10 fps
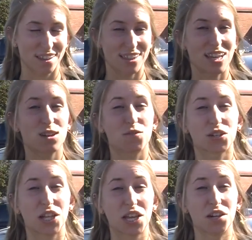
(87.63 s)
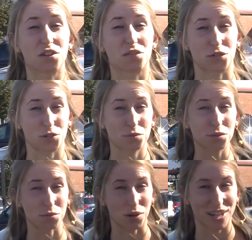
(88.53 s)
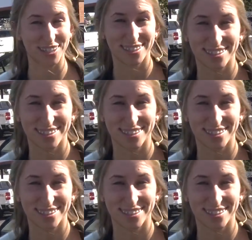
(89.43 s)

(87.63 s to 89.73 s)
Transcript: Thank you for clicking on our virtual tour.